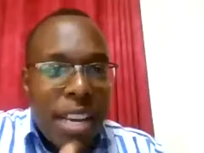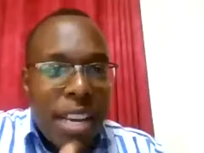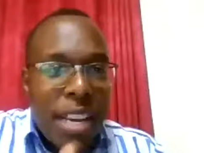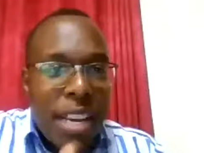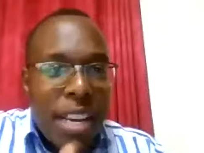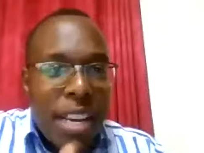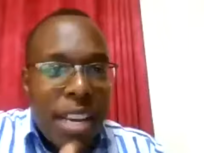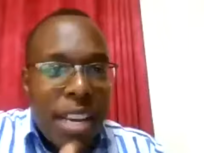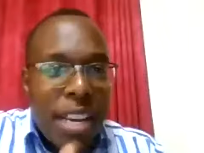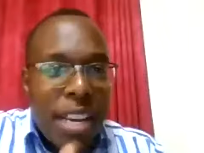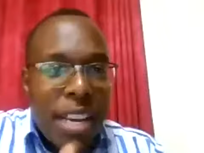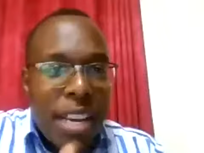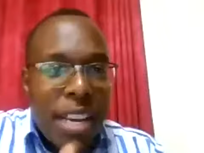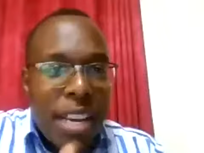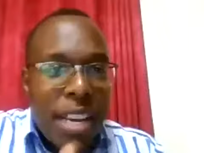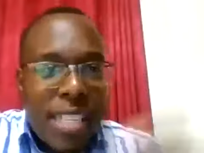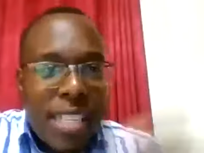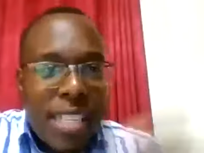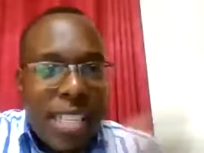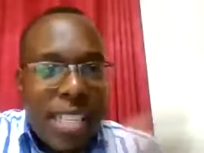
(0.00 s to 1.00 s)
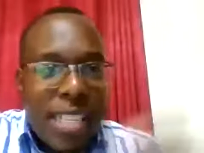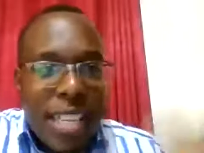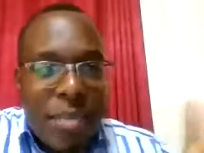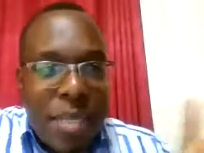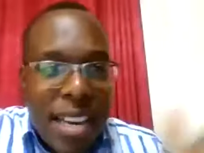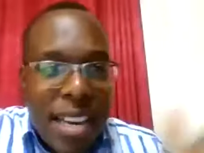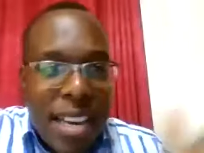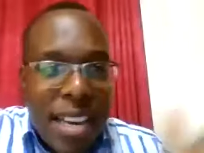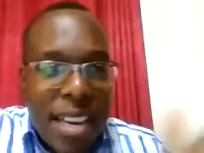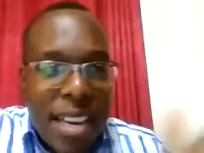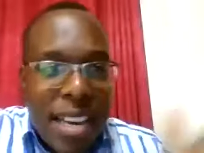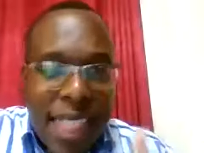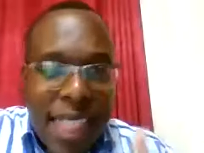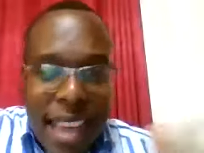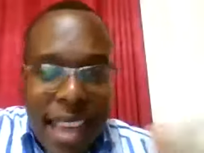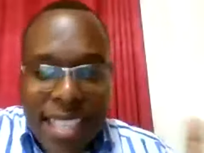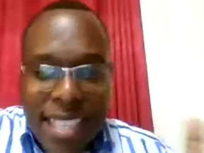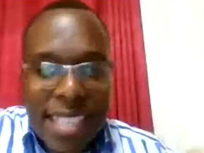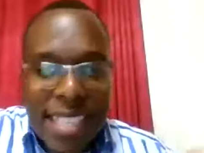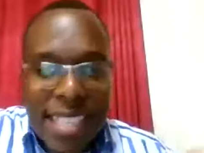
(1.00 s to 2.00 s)
when you're yeah. hitting mid
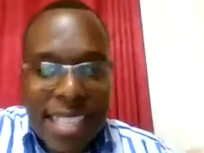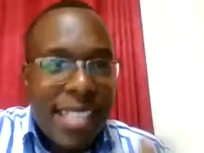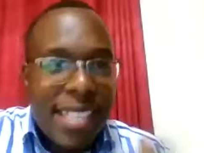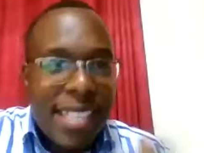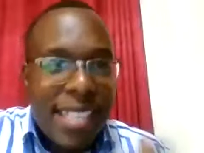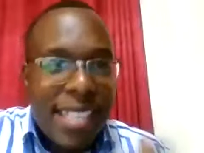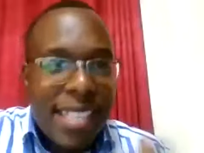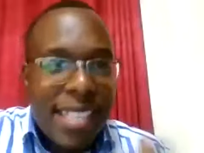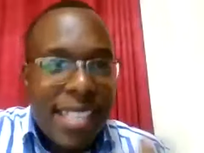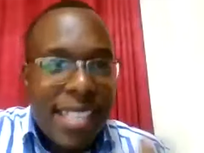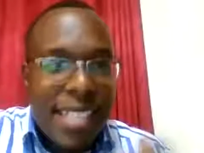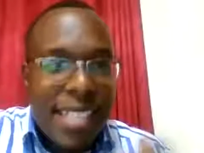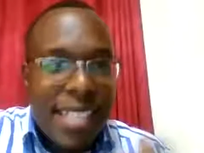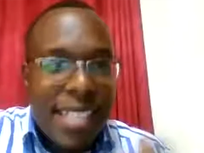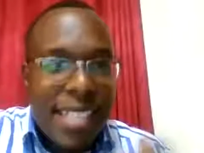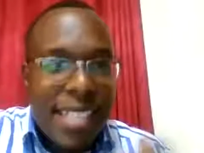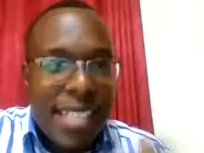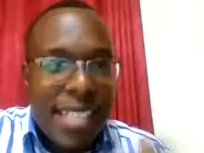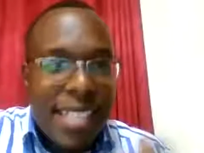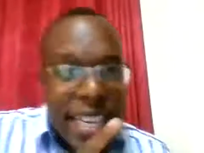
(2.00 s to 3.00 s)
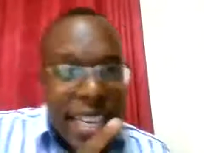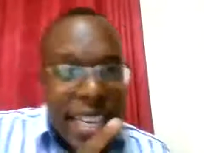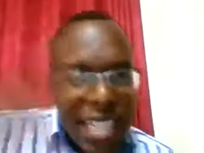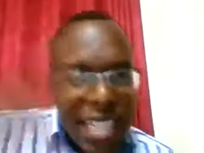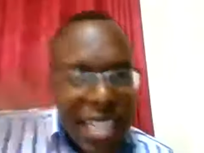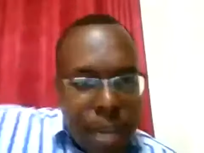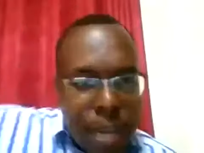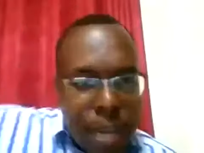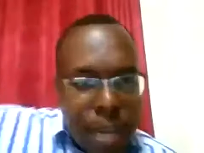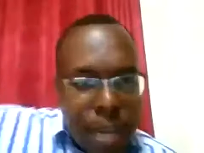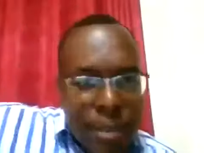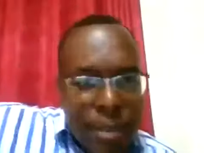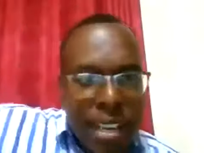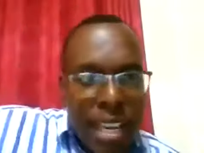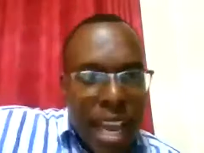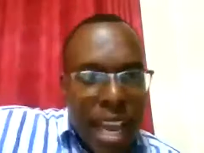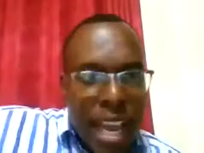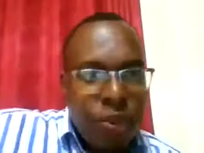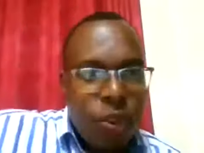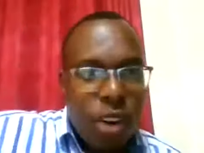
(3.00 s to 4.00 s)
30s, mm -hmm. not yet in the
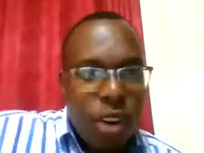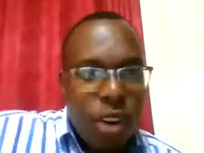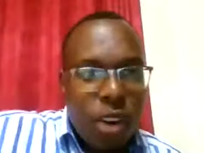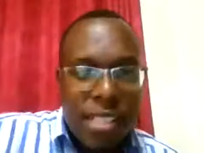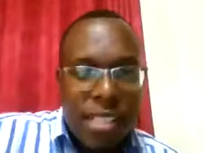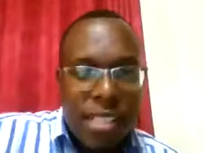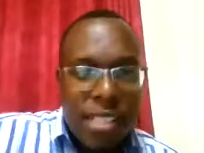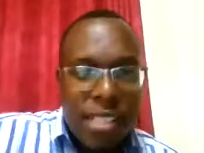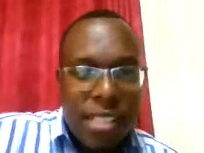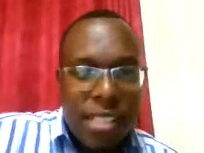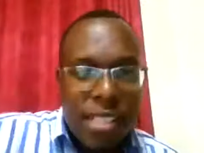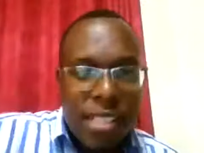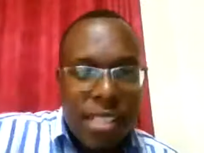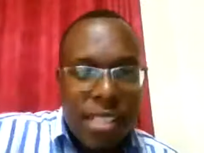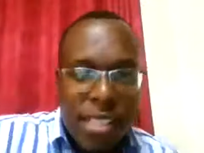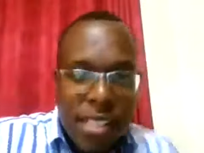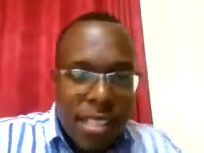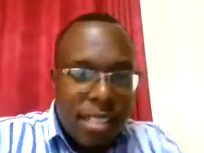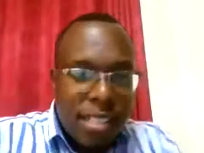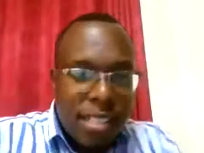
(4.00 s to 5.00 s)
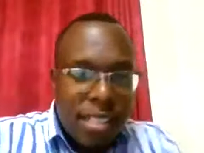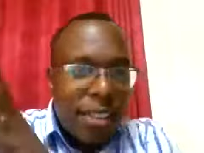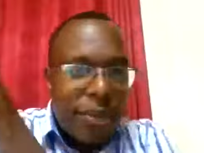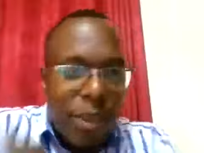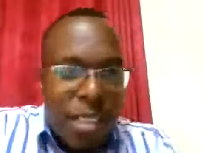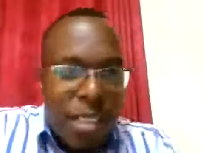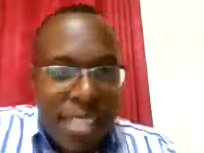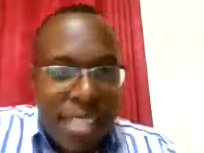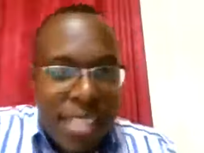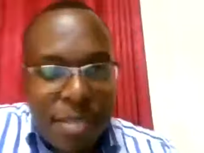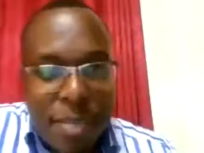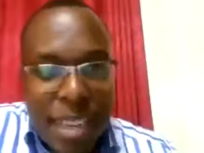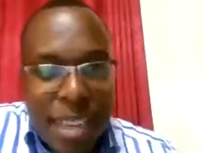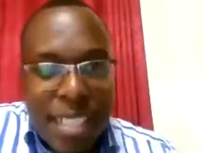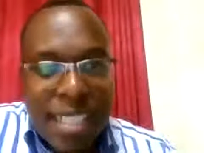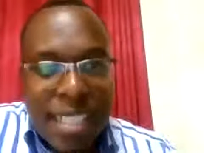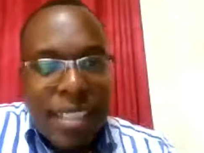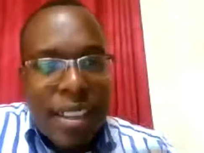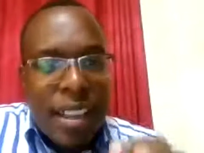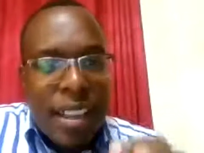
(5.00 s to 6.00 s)
midlife crisis in the 40s, but
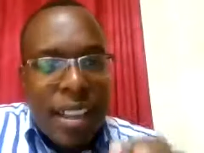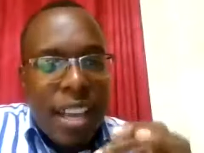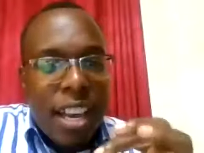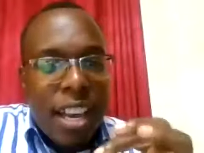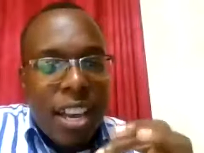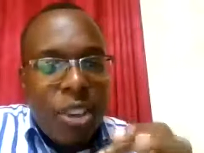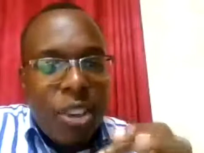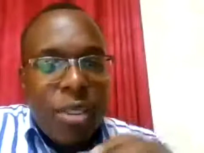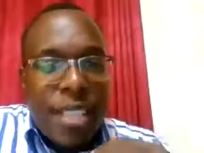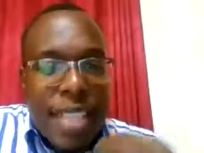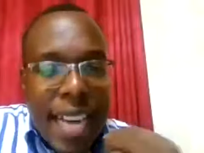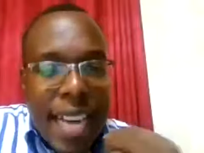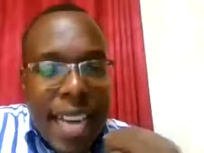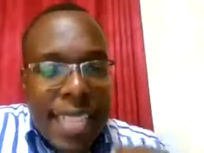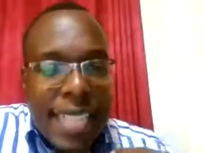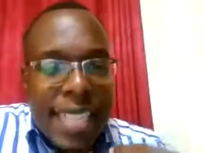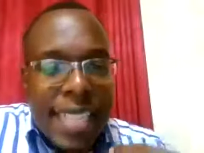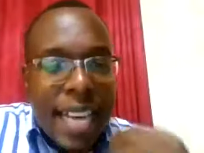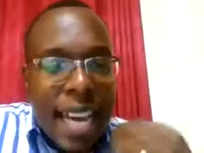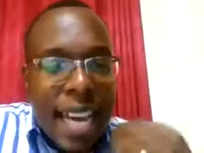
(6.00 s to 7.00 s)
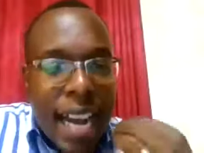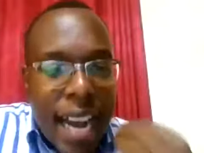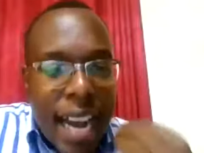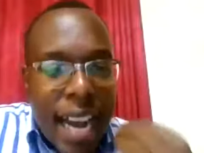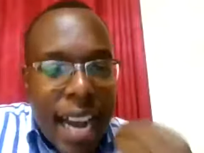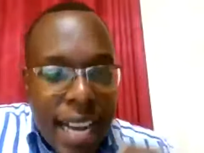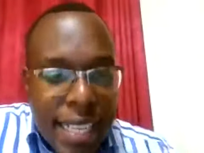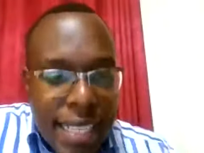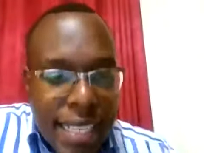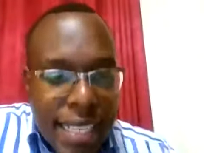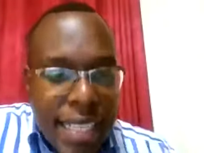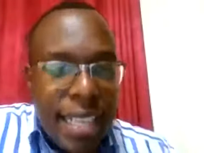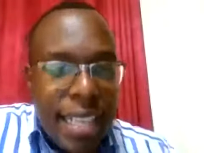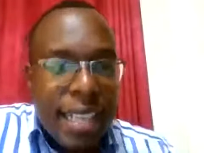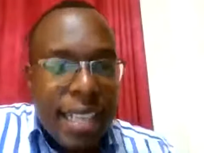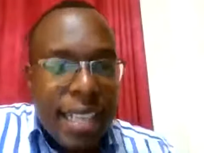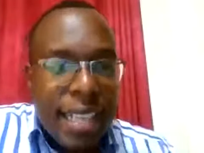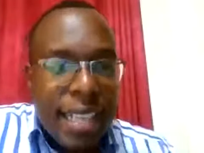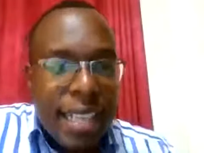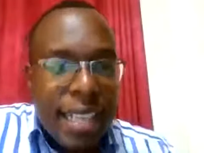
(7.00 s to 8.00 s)
you start asking
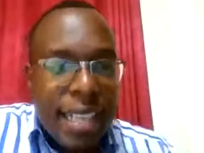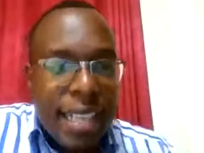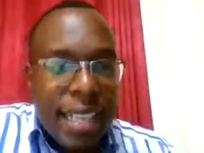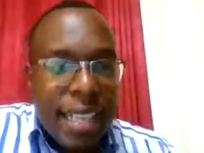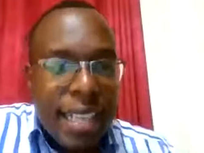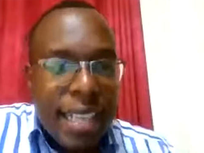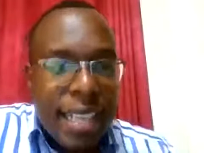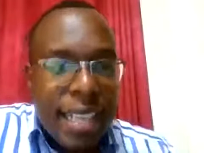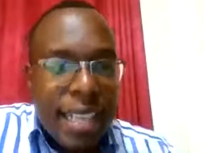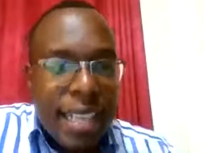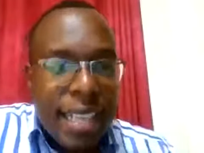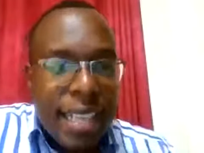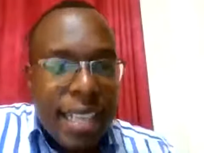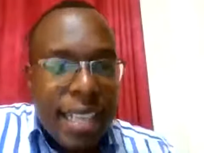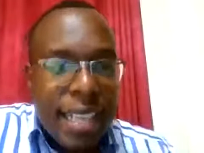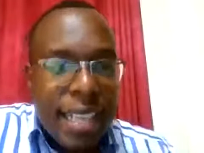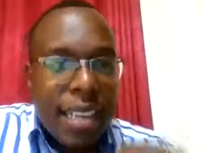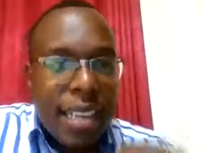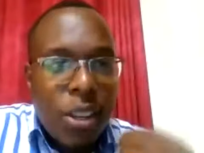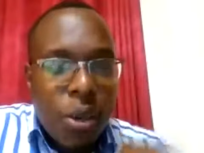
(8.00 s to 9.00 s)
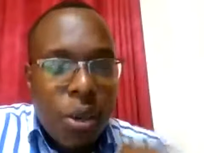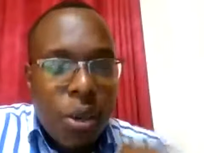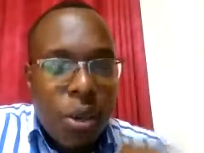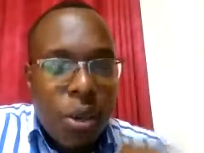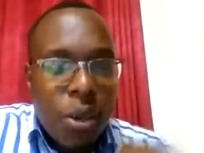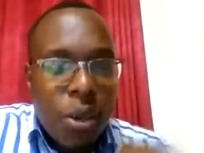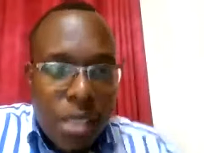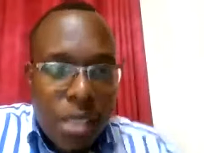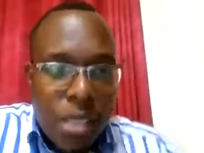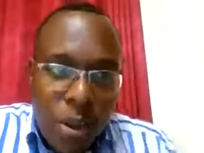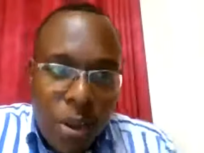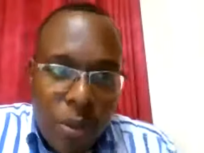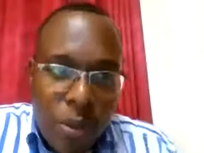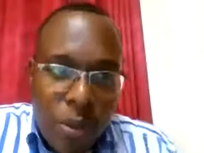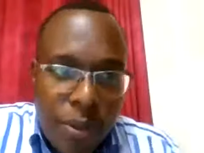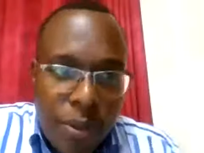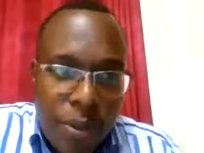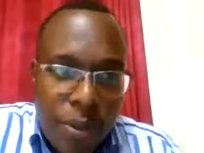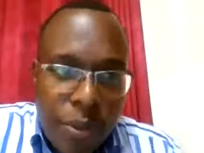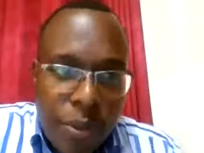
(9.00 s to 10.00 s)
yourself,
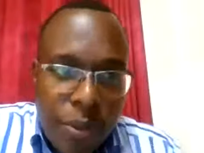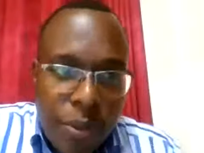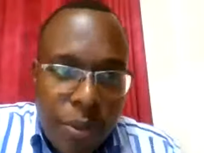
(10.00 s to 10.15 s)
yeah,